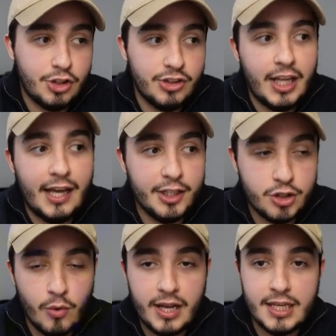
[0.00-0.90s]
that is
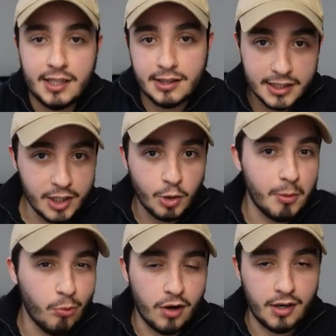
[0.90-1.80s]
already a little
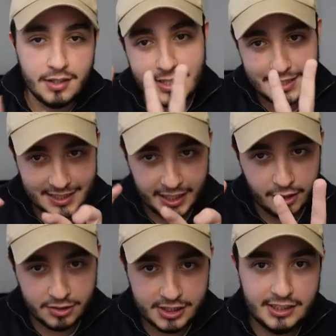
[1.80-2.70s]
bit more
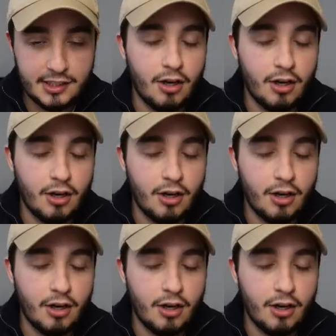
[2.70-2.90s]
salesy,